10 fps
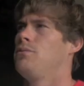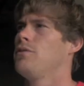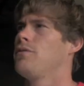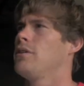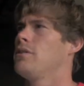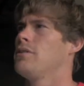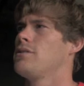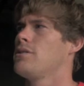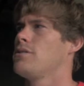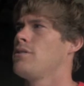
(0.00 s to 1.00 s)
We followed the
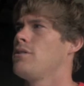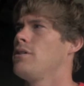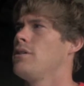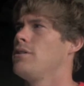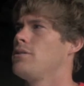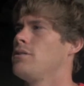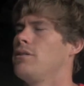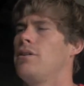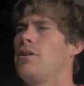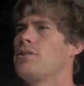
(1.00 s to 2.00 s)
sister into
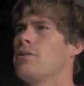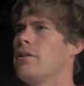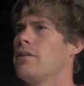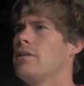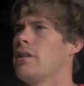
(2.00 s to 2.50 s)
the nursery